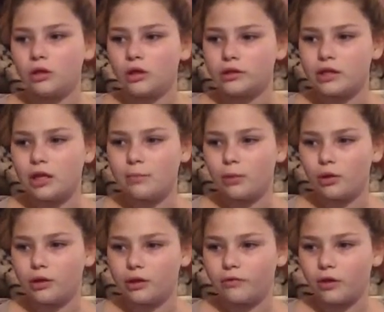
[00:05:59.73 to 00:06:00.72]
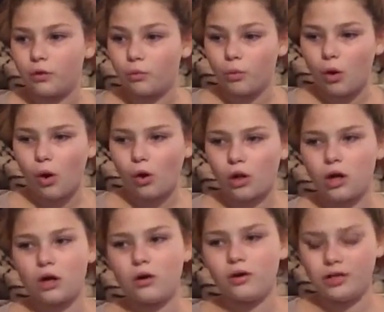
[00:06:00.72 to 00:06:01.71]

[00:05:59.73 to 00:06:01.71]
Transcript: because I had a bowling gift card. Rolo.